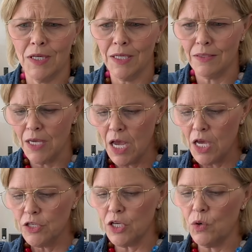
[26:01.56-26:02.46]
it is.
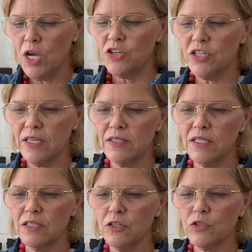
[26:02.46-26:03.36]
So she sells
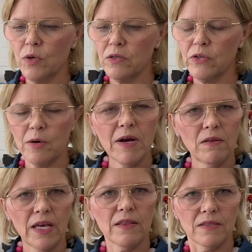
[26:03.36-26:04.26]
these little squares that are about
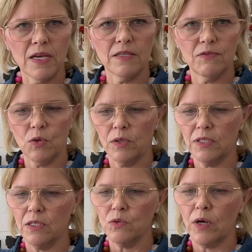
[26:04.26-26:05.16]
like the size of a
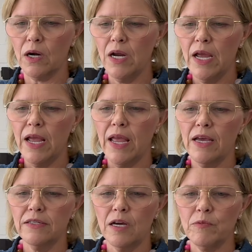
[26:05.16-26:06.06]
quilting square.
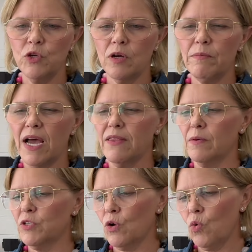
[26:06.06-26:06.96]
And you can buy
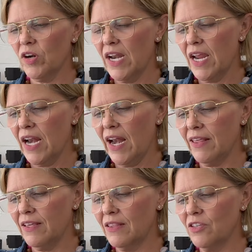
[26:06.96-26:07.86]
them to coordinate. And I
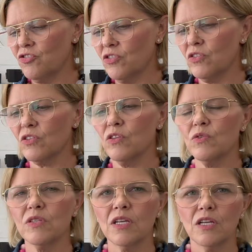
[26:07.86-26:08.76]
think these just look so
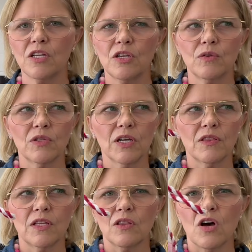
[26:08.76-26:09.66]
stinking cute. Look
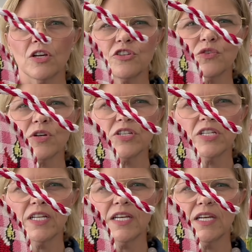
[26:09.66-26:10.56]
at the long and short
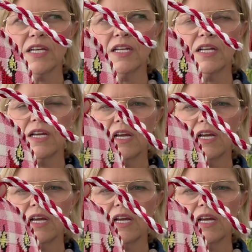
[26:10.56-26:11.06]
she did.